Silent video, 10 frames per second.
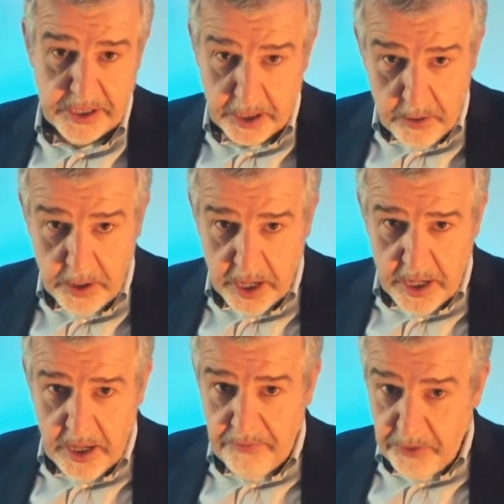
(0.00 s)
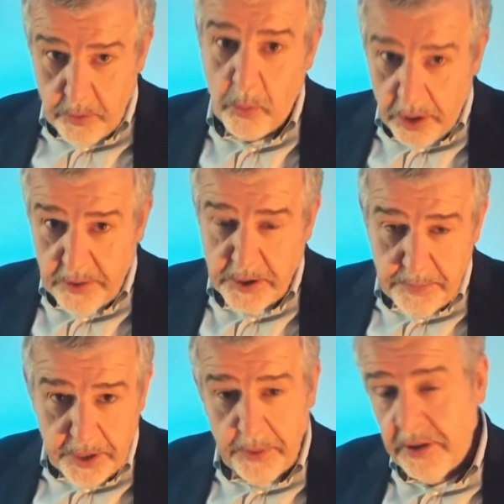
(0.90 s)
So if you were one of those
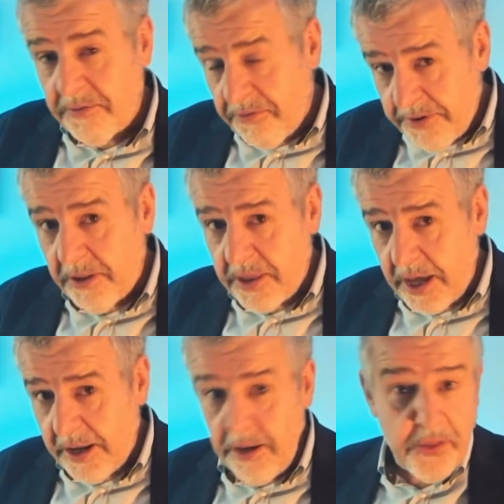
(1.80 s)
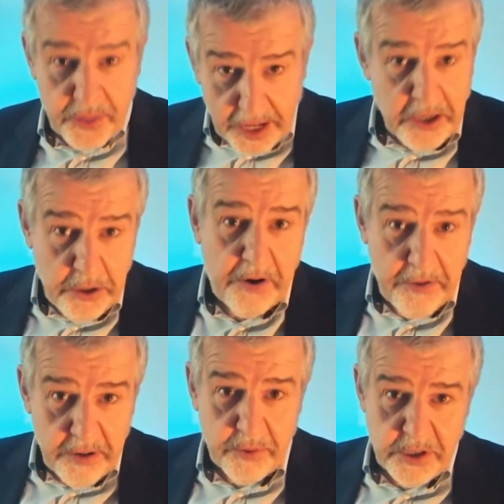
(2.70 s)
people that filled that in, thank you
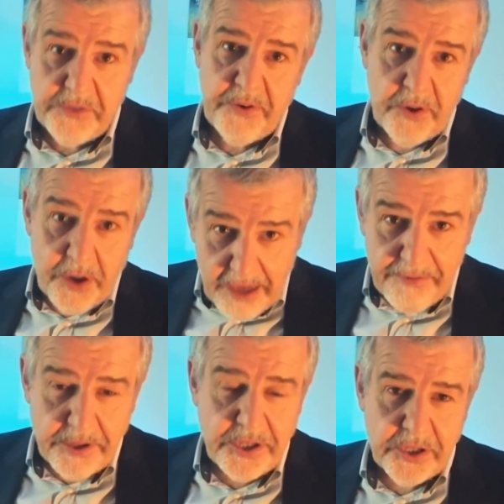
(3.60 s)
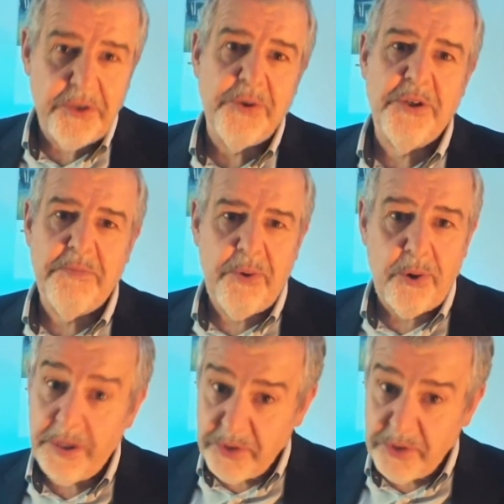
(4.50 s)
very much for your efforts and your support.